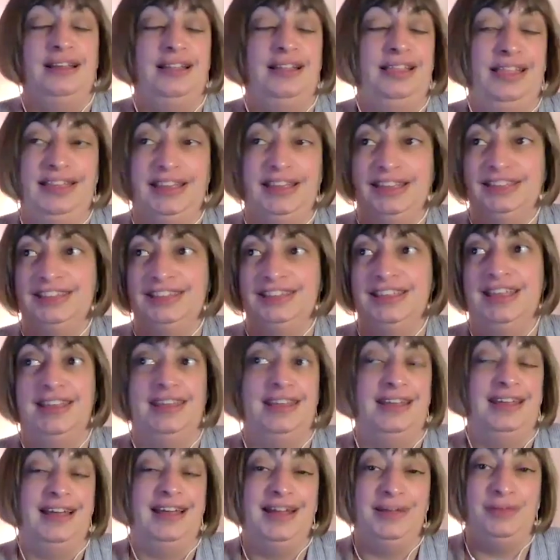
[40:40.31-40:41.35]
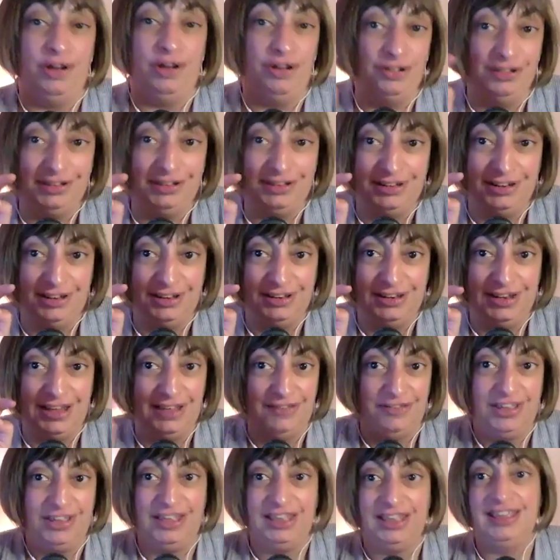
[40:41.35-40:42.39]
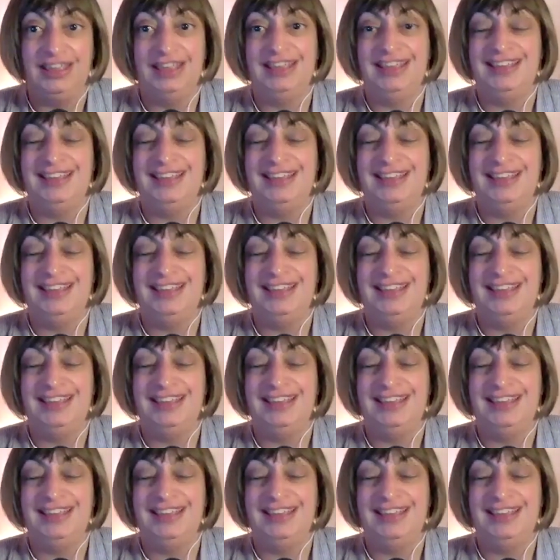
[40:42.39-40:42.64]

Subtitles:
Like I said, I'm all in on Navy,